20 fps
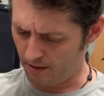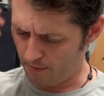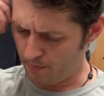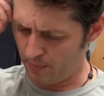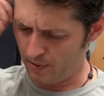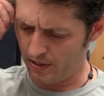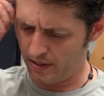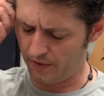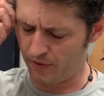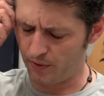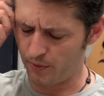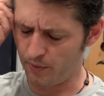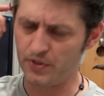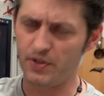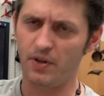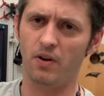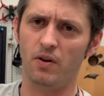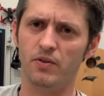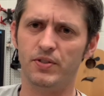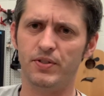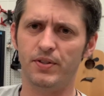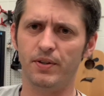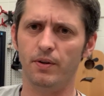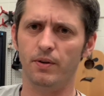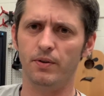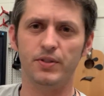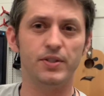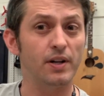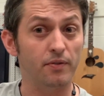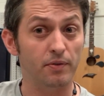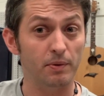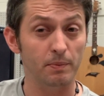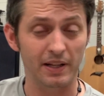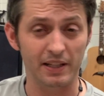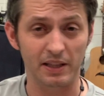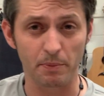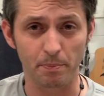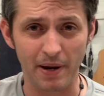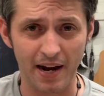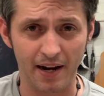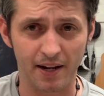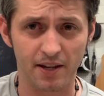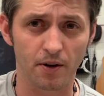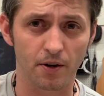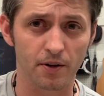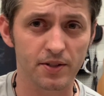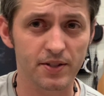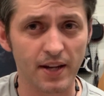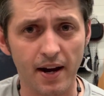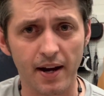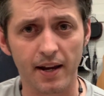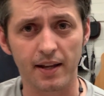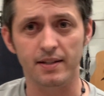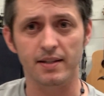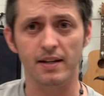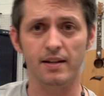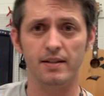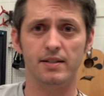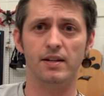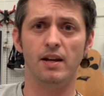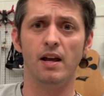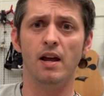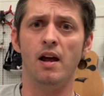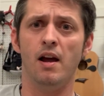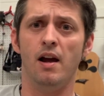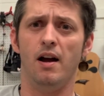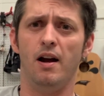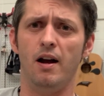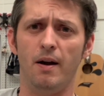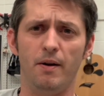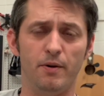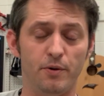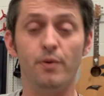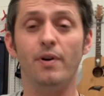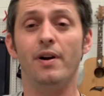but there was also stuff from like the Backyard Scientist, who